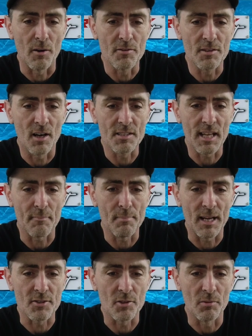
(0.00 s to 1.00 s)
both sides of
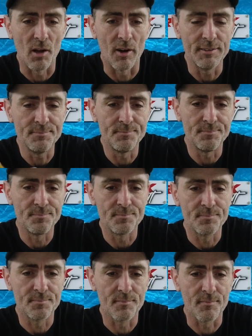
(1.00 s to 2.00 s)
that pencil line
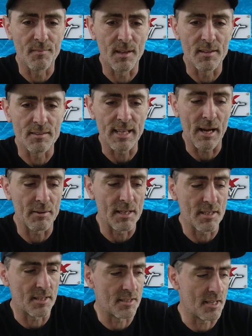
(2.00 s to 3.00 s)
down
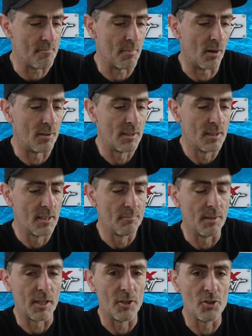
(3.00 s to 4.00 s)
into the timber
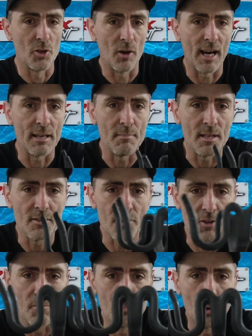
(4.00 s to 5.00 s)
because you're aiming
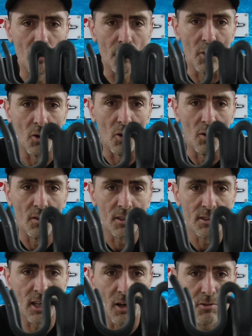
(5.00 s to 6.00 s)
to put your
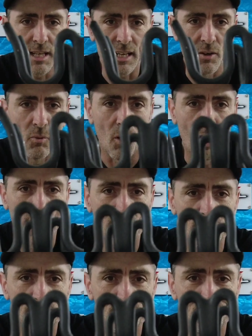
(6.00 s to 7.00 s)
coat hanger
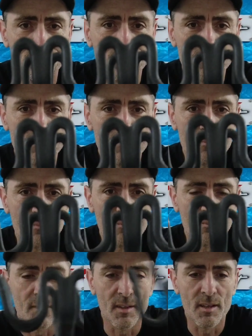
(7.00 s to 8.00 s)
wire
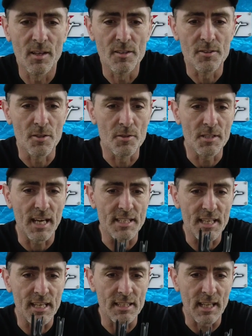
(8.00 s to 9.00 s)
to
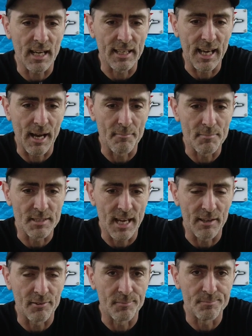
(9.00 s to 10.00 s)
sit in that gap
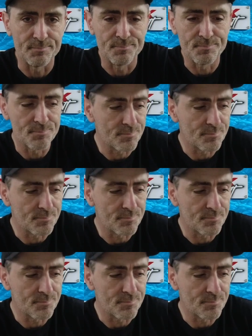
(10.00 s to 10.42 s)
down.